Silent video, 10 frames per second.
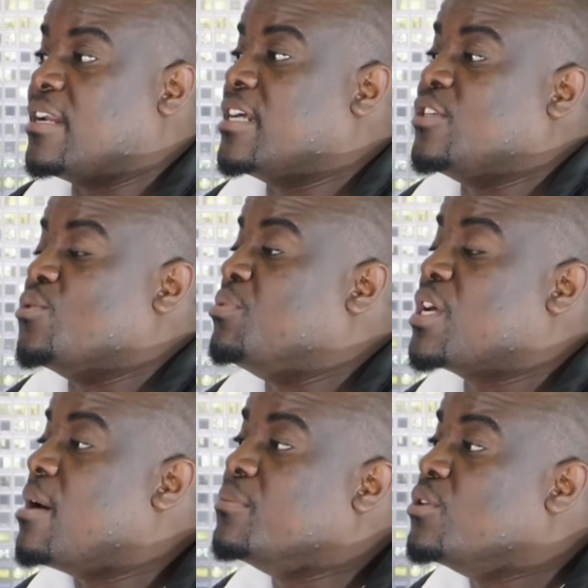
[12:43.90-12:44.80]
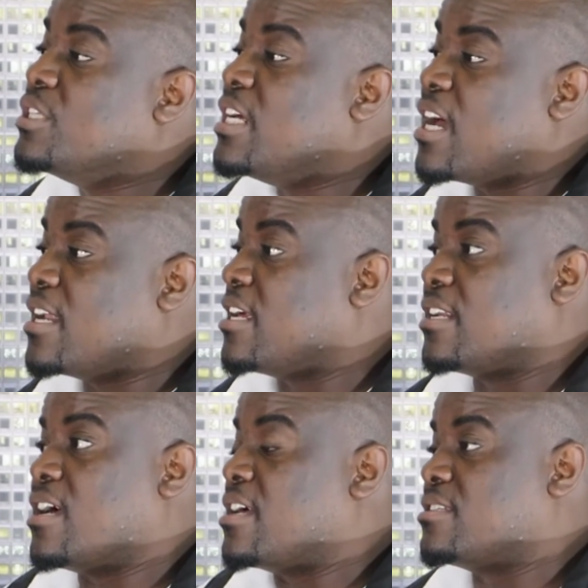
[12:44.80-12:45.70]
And then you become not an
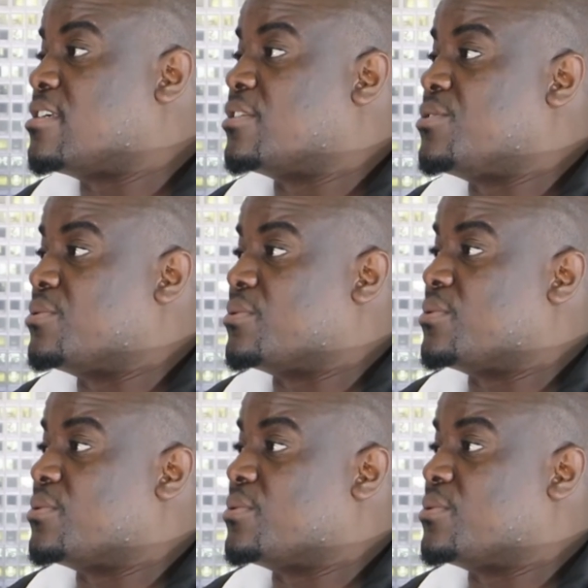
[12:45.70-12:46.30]
answer to